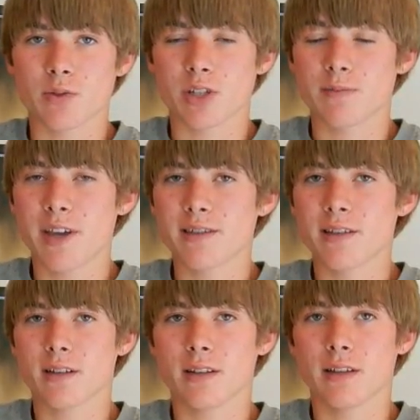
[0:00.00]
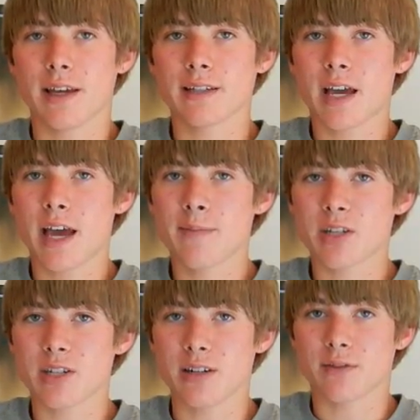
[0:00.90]
which is basically like Time
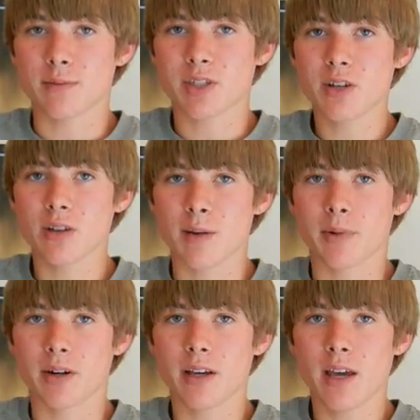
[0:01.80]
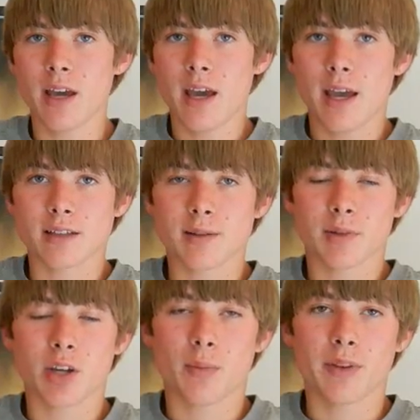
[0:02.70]
Machine from Snow Leopard, and
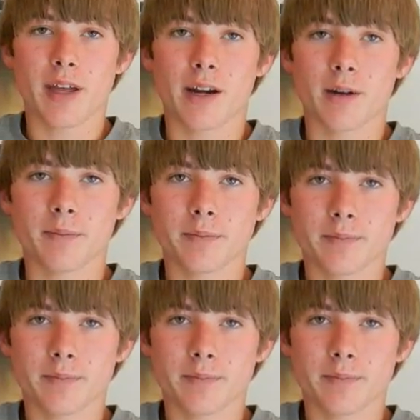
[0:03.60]
simply open that up.